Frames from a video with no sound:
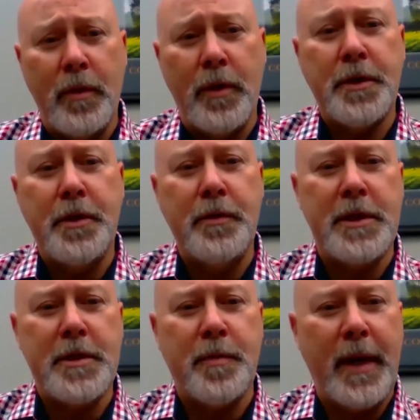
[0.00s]
look to
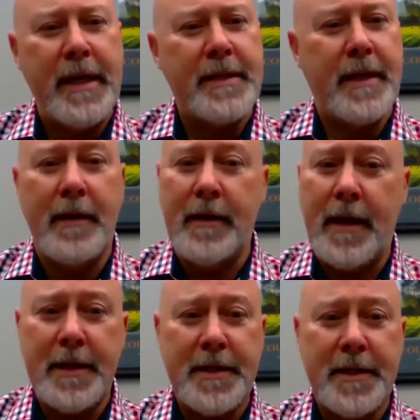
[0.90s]
displace a
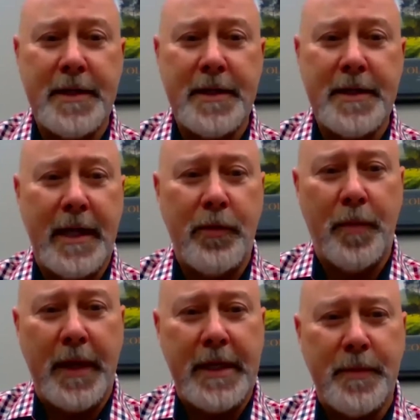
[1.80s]
lot of skin
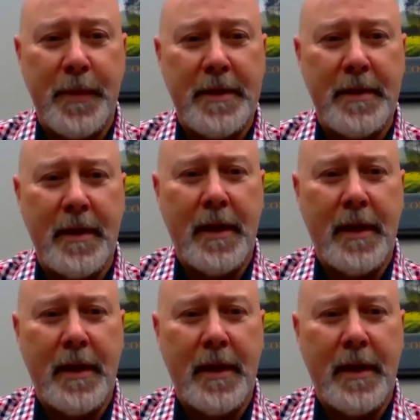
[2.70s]
replacements.